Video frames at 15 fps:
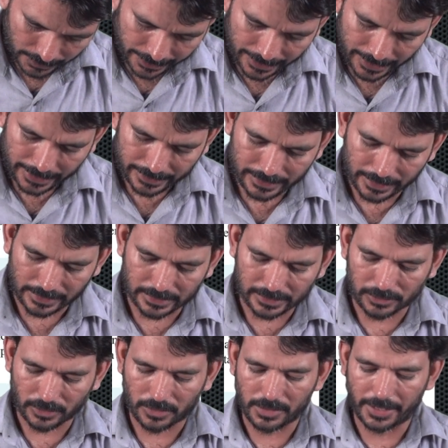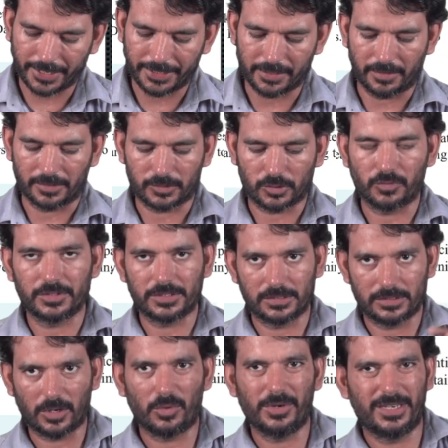10,36,800. So
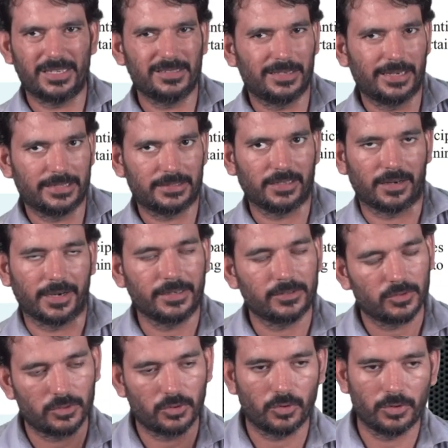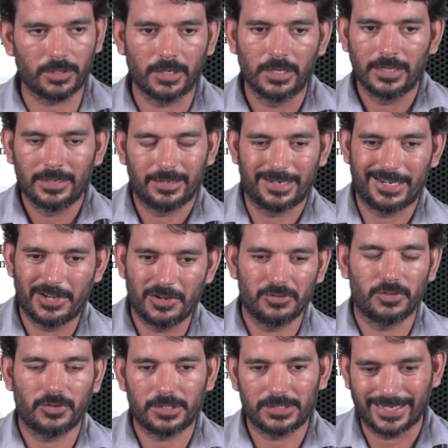now it is lesser, right? So don't
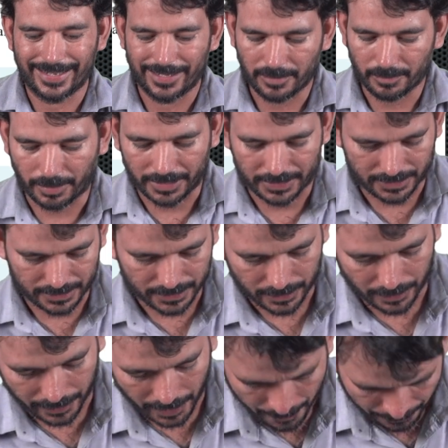reduce your selling price. Okay,